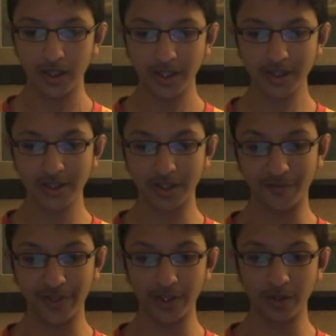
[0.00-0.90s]
Here's a
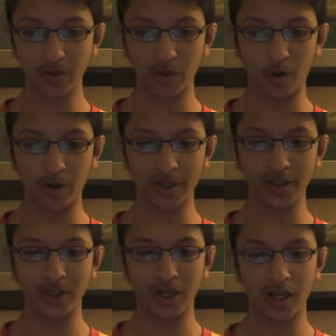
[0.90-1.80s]
video on
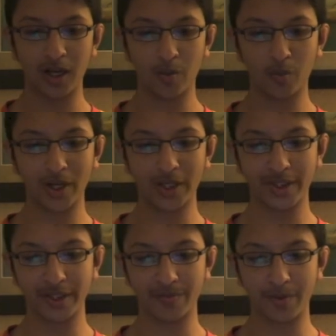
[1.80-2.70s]
what
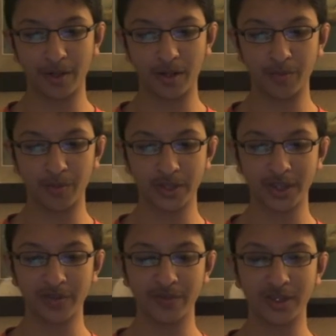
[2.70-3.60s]
the
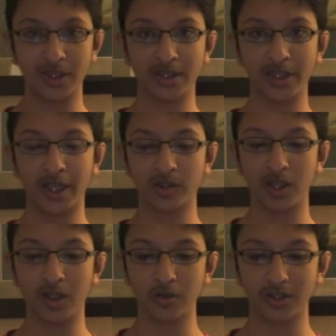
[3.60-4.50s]
processing facility
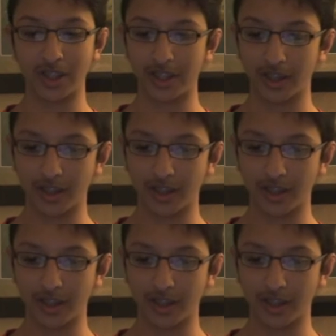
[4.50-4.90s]
actually looks like.